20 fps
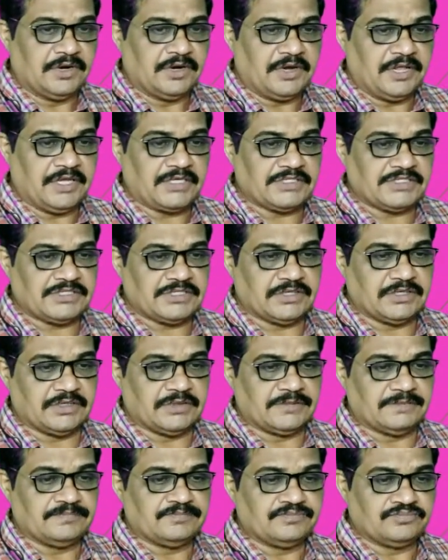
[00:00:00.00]
Next,
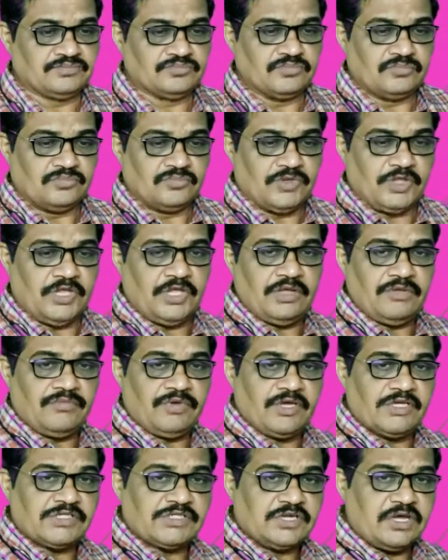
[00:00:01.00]
the
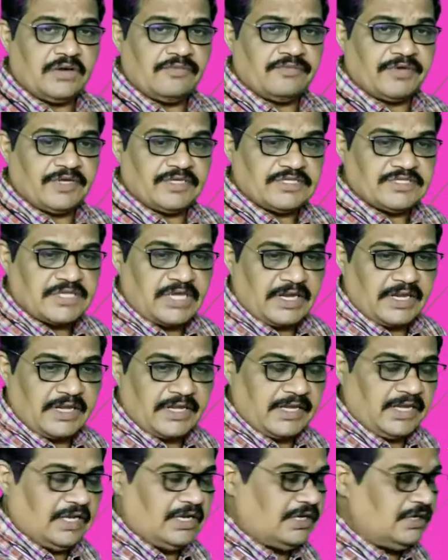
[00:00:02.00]
equation of a
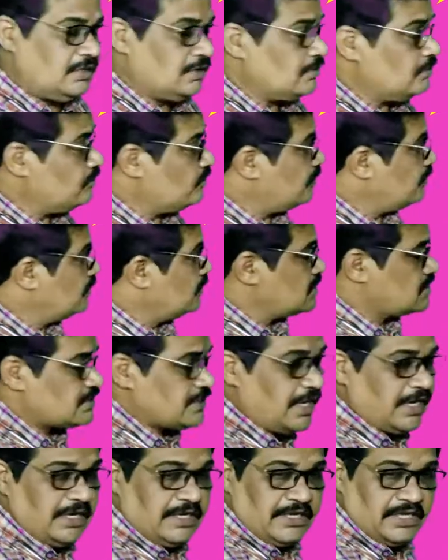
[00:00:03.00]
circle with the
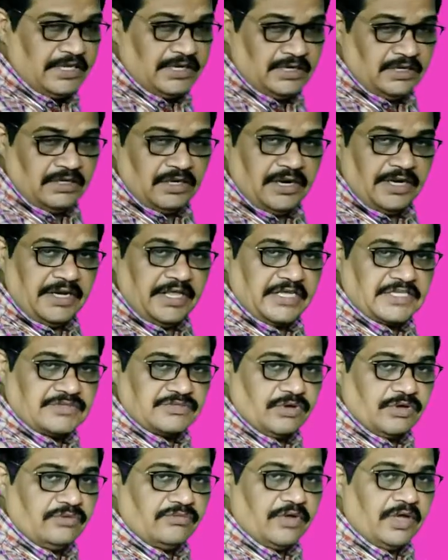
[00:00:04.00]
center at
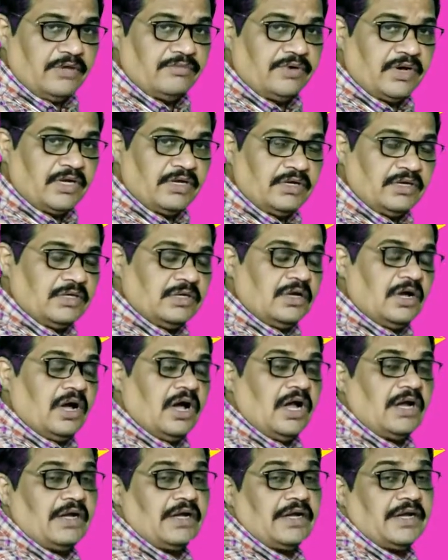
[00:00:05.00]
x1, y1
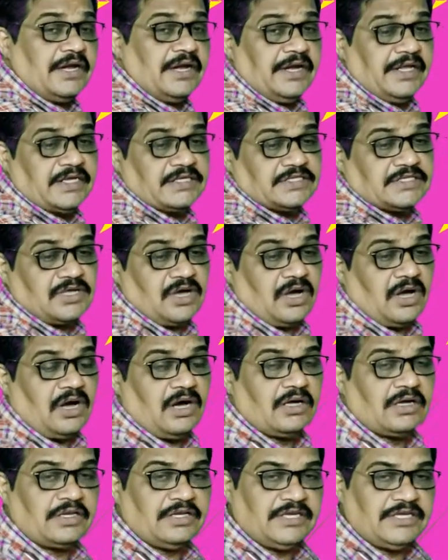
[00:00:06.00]
and radius
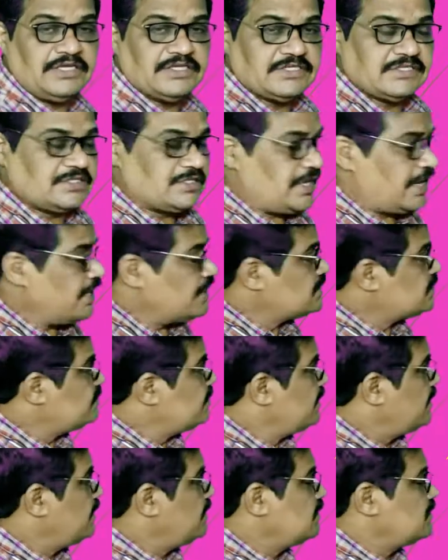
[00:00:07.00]
r is x
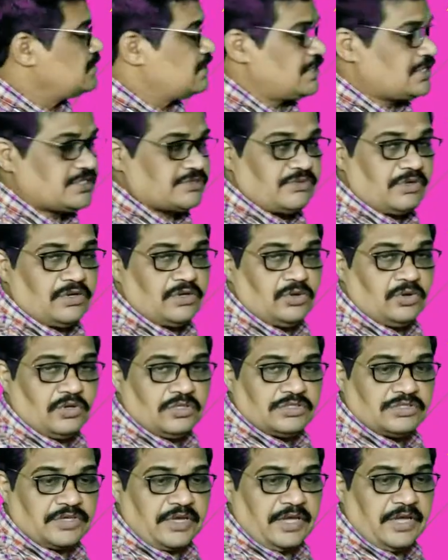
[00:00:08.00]
minus x1 whole
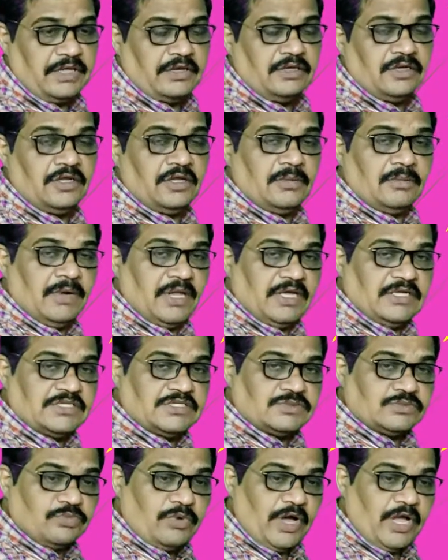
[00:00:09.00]
square
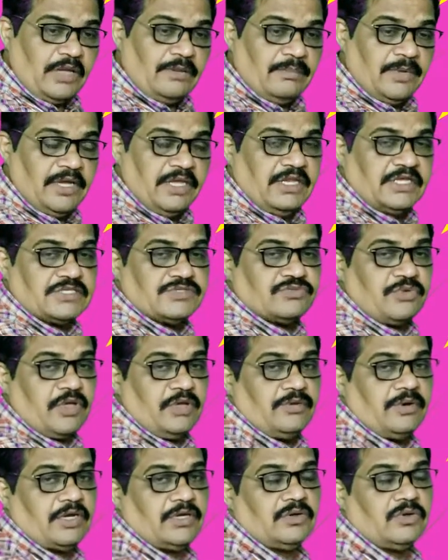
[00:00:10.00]
plus y minus
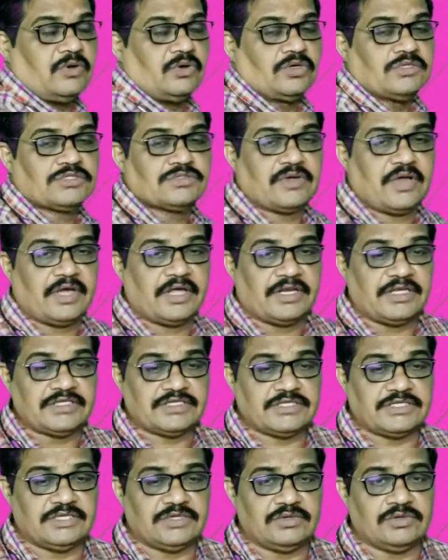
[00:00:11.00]
y1 whole square
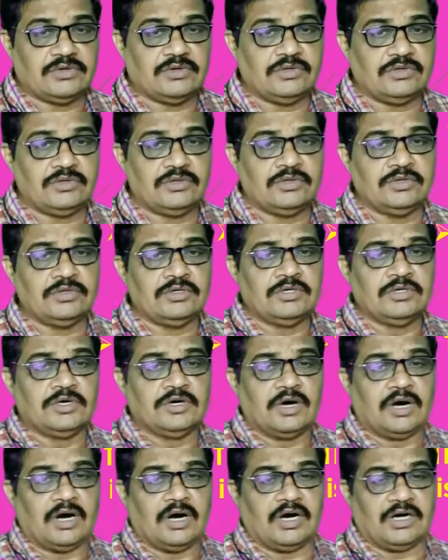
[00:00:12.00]
is equal to
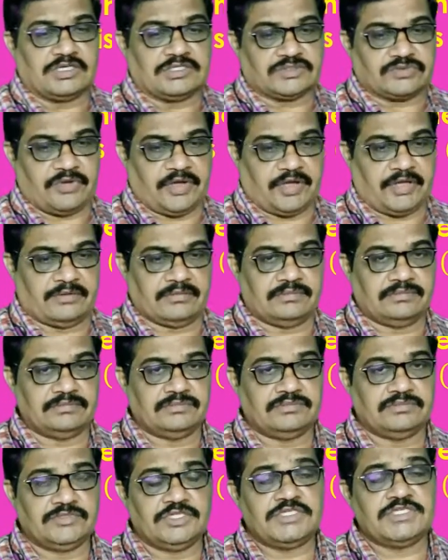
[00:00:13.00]
r square.
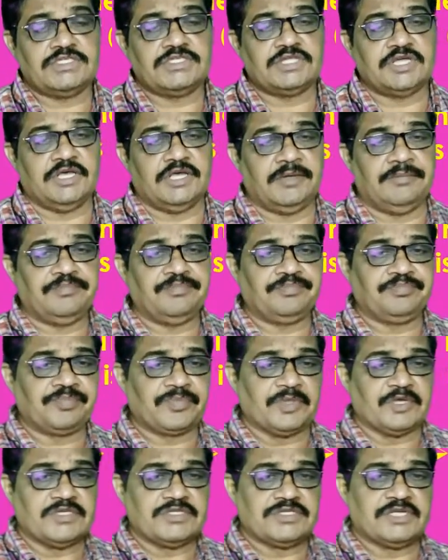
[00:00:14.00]
This is the
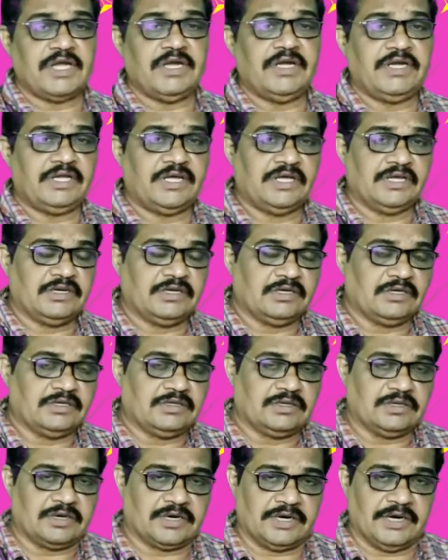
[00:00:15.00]
center
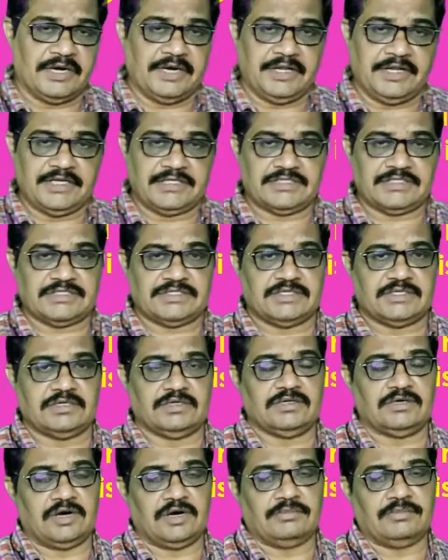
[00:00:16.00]
radius
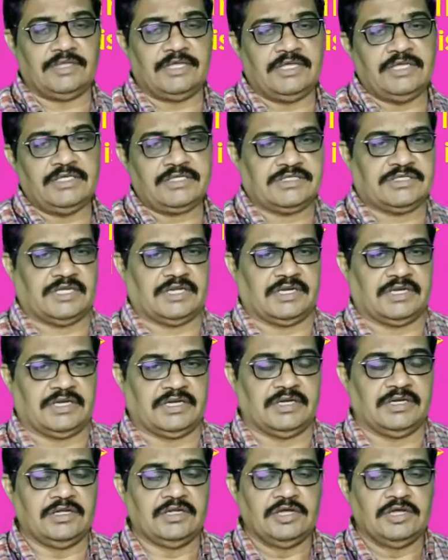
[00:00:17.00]
of the circle.